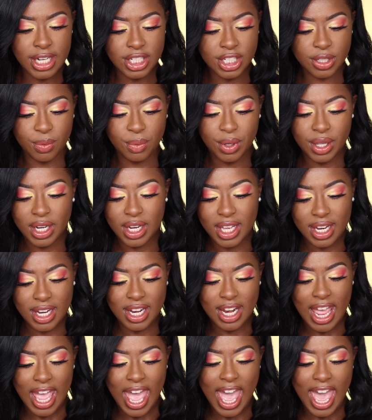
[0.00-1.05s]
I just went in
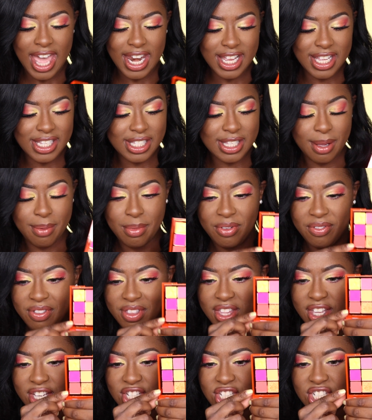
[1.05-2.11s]
and added some
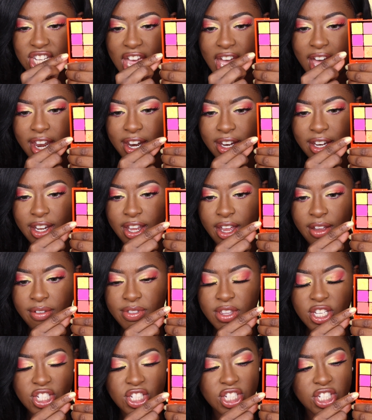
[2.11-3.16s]
of this shade,
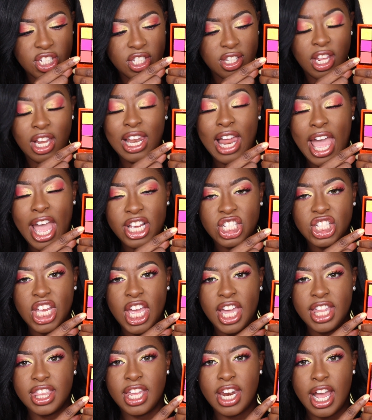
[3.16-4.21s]
the last
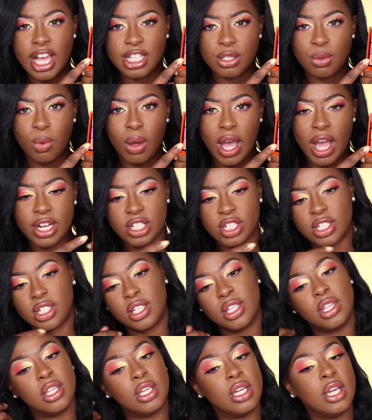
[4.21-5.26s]
shade that I swatched,
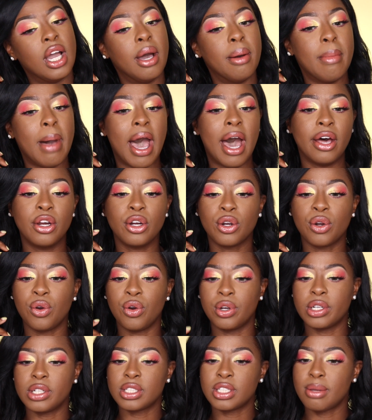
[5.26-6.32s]
to the outer
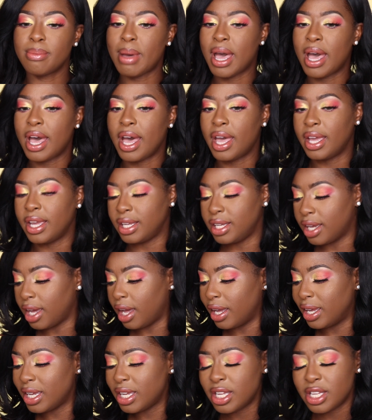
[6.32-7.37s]
corners of my eye, and
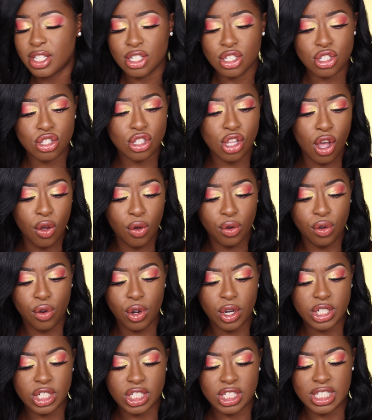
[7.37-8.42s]
y'all, it is so
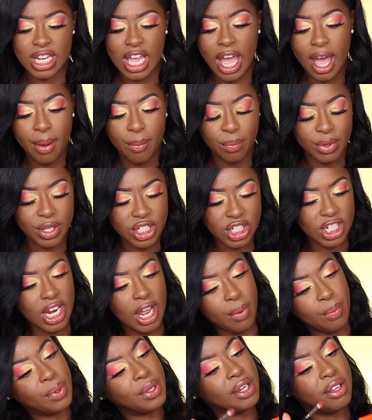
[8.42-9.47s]
gorgeous. Now I'm wishing
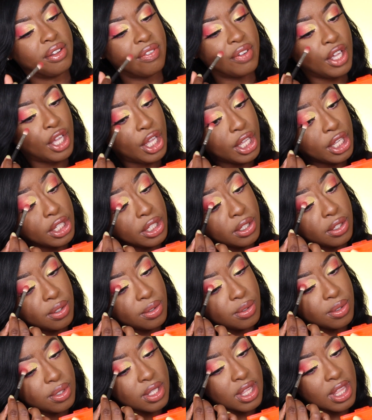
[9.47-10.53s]
I would have
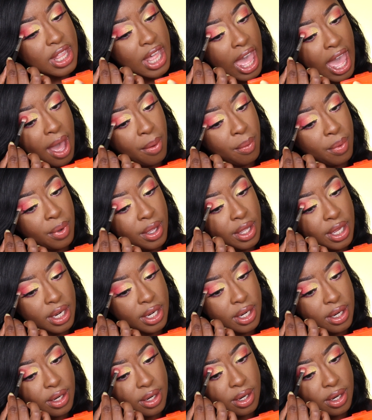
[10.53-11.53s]
used that one.